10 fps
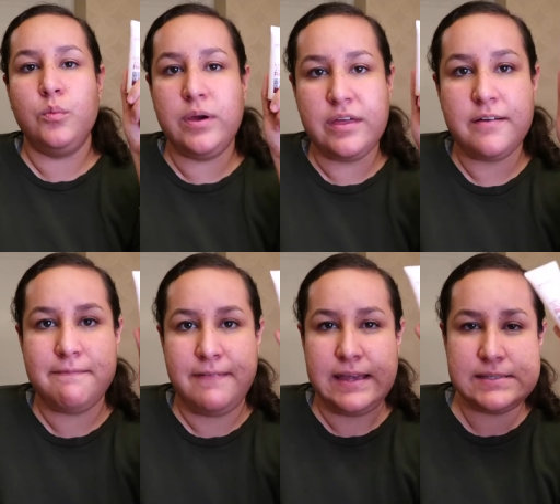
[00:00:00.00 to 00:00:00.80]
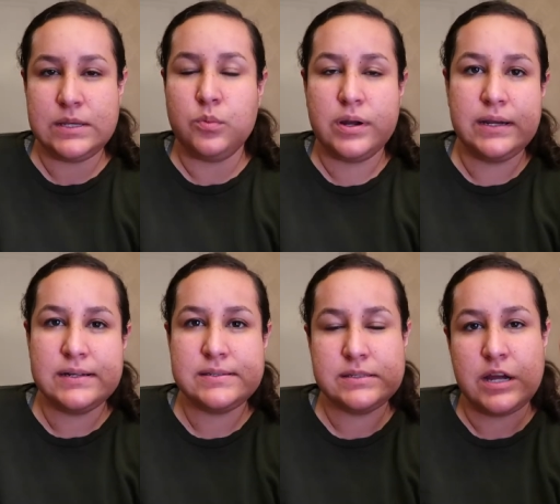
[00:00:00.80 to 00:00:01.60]
with our face and we're
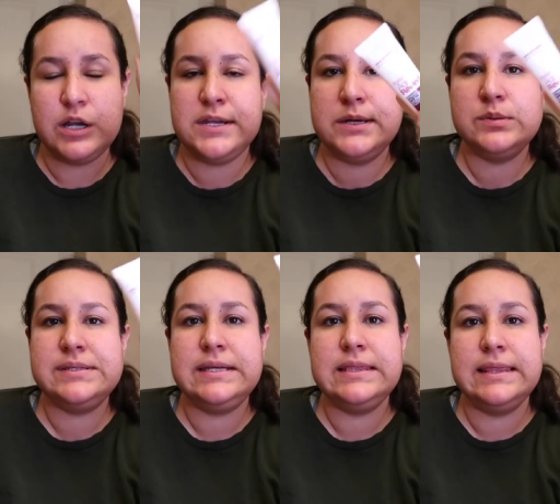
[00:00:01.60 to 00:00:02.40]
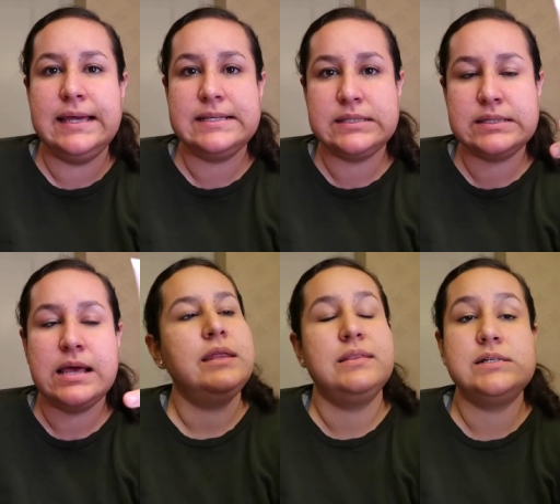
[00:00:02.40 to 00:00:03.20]
gonna start using this.
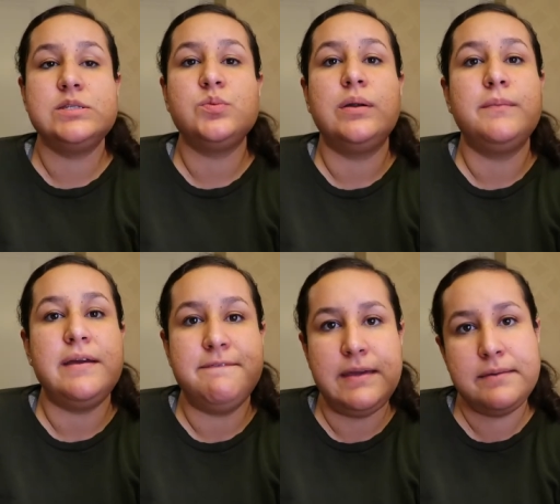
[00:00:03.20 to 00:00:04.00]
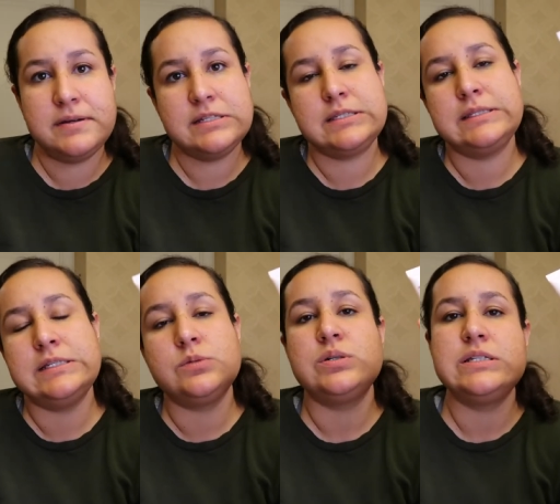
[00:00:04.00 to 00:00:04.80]
This is one of my favorites.
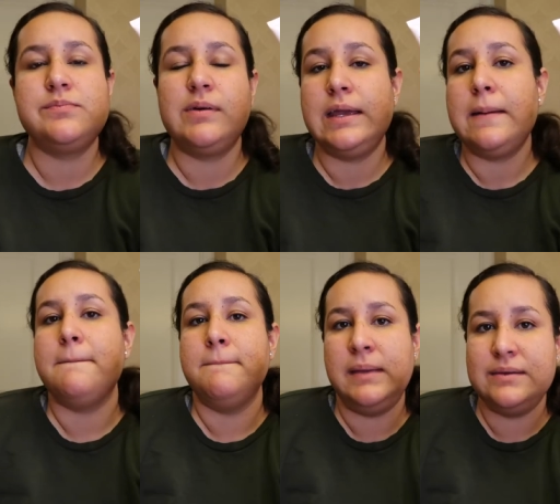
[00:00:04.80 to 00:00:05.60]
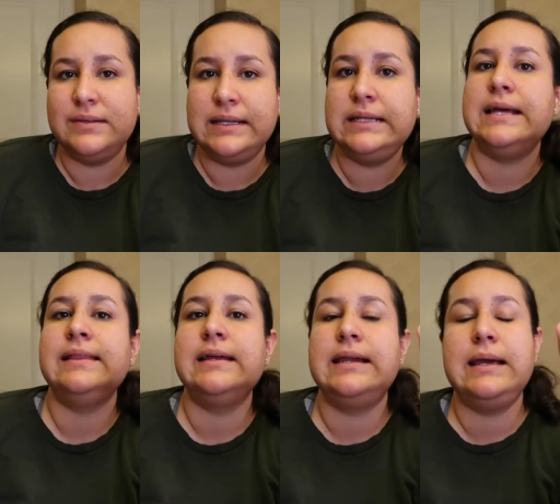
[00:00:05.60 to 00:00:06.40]
This one is by Maybelline
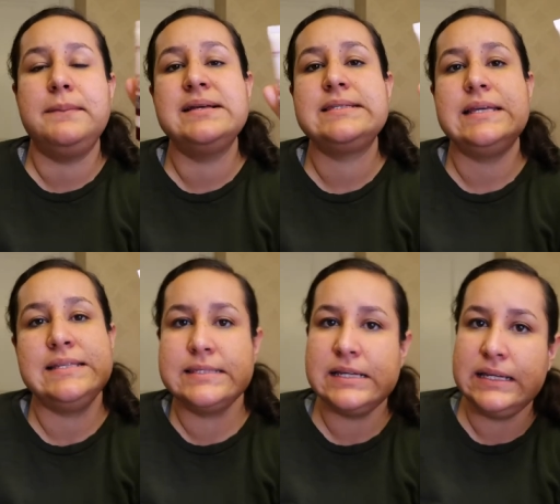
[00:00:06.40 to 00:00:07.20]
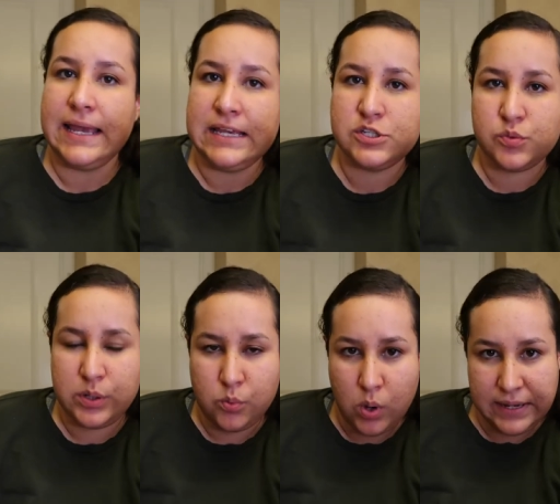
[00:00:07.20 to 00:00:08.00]
and the name is Instant Age
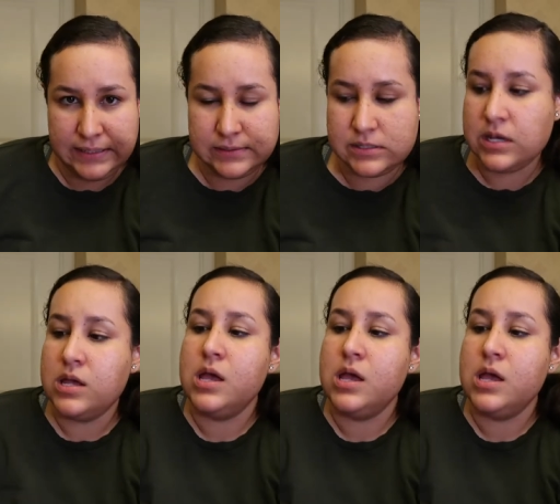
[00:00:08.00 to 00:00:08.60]
Rewind.